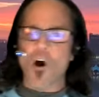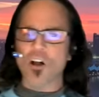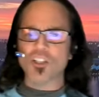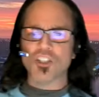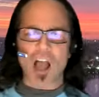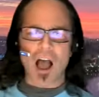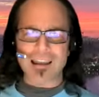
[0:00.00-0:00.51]

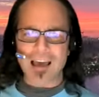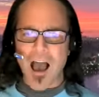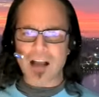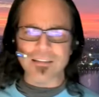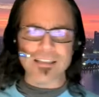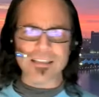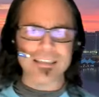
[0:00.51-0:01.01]
on John
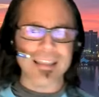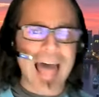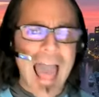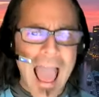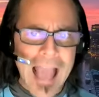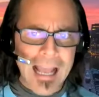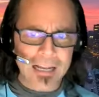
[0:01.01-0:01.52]
Ogden's
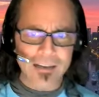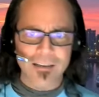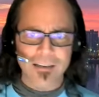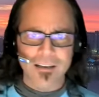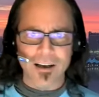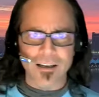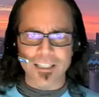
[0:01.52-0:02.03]
leg
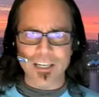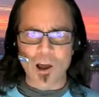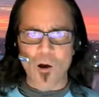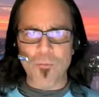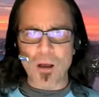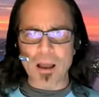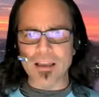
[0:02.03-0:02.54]
uh, you
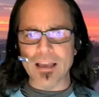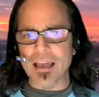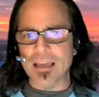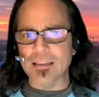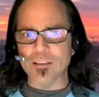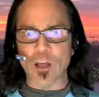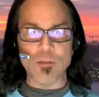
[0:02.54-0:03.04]
know,
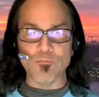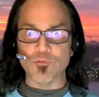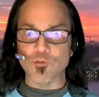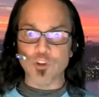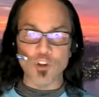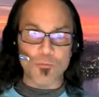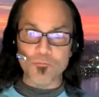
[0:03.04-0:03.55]
and, and
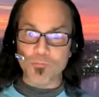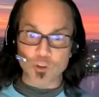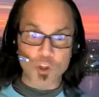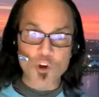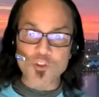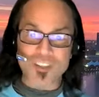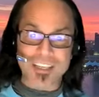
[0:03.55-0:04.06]
lo-
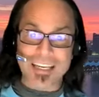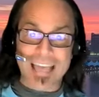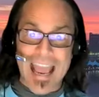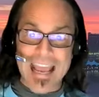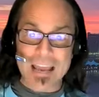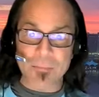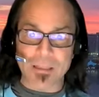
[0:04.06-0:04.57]
losing a
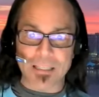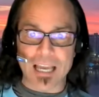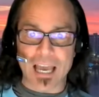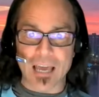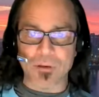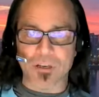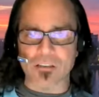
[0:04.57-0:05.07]
game at
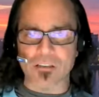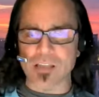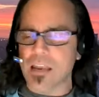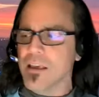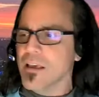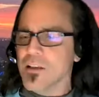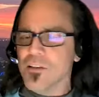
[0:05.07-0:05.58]
the end because of
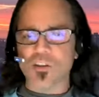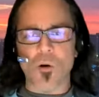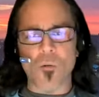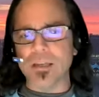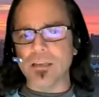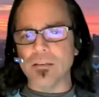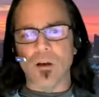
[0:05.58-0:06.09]
that. So,
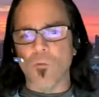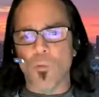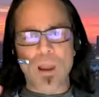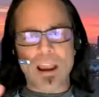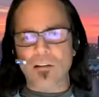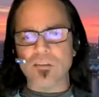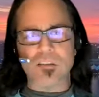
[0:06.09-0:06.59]
I mean,
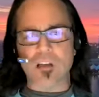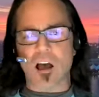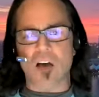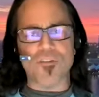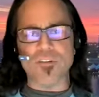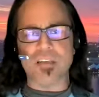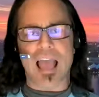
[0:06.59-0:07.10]
weird
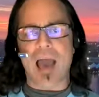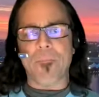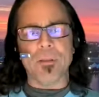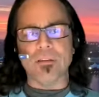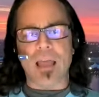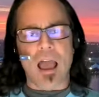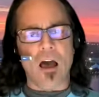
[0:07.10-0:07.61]
stuff has
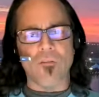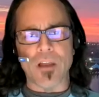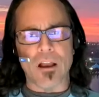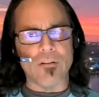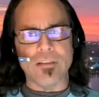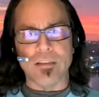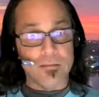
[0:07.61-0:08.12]
happened down
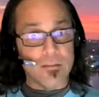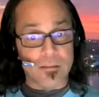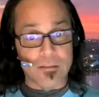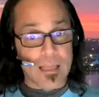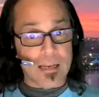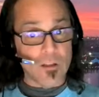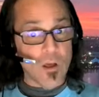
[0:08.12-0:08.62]
there,
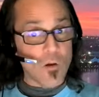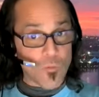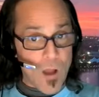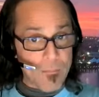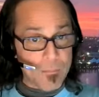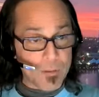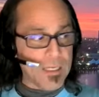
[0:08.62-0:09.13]
let alone
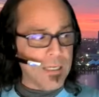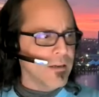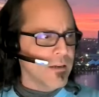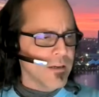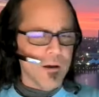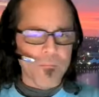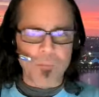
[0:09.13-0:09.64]
Wembley.
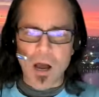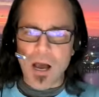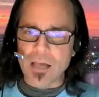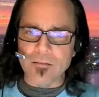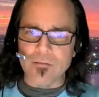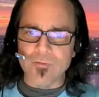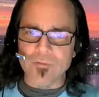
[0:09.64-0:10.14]

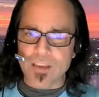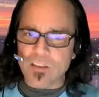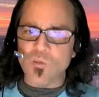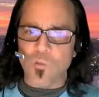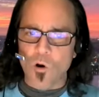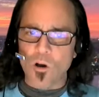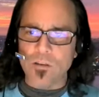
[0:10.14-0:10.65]
But
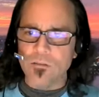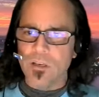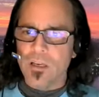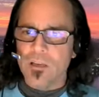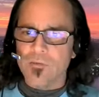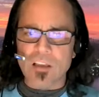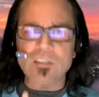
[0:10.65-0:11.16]
this one,
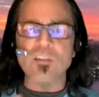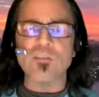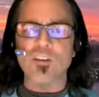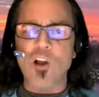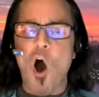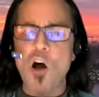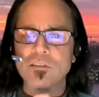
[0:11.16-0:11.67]
this is
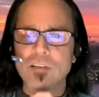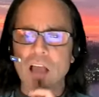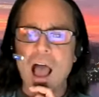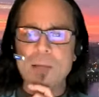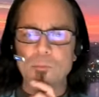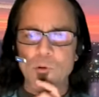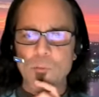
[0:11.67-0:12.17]
an all
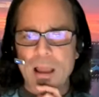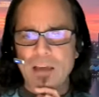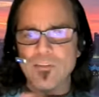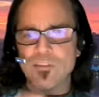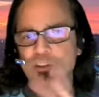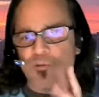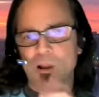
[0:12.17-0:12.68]
timer, man.
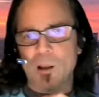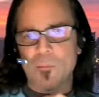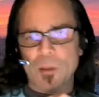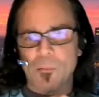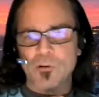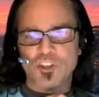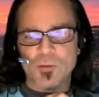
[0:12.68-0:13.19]
This is right up
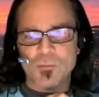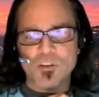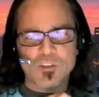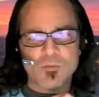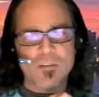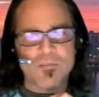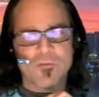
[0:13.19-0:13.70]
there with Jimmy
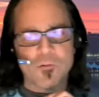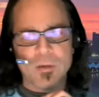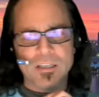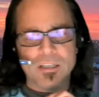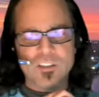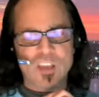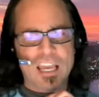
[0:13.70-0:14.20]
Smith for
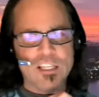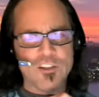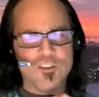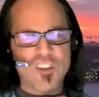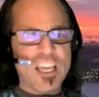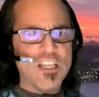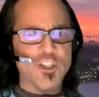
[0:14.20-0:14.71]
me, Zay,
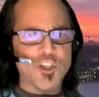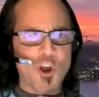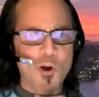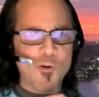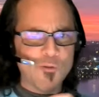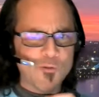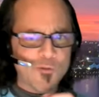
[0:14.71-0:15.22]
Zay
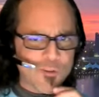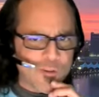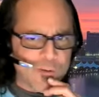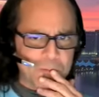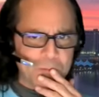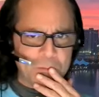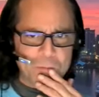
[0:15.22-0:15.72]
Jones.